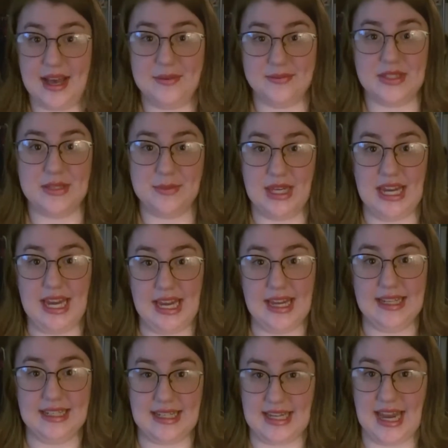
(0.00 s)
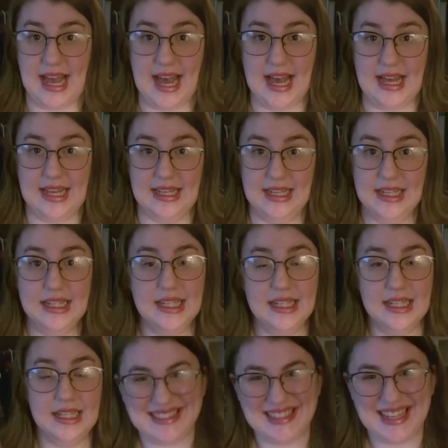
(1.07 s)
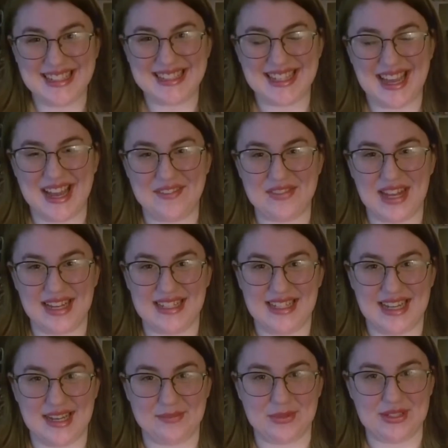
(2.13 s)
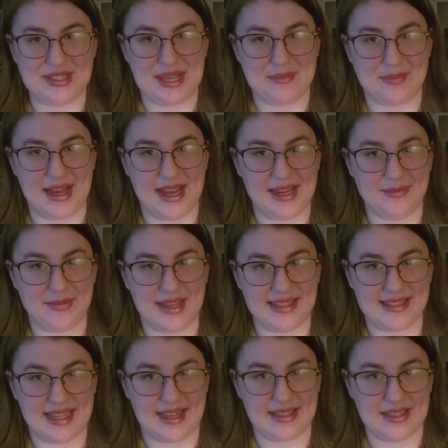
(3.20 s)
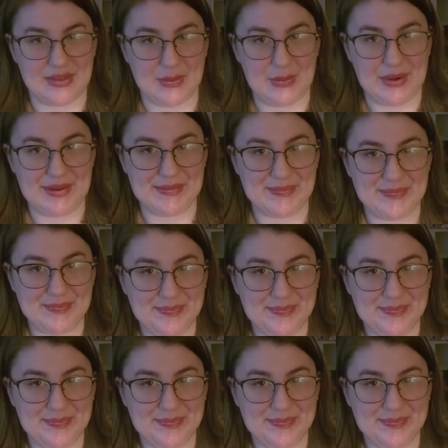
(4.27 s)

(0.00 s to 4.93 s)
come to me, yeah. Next I have 99% Mine by Sally Thorne.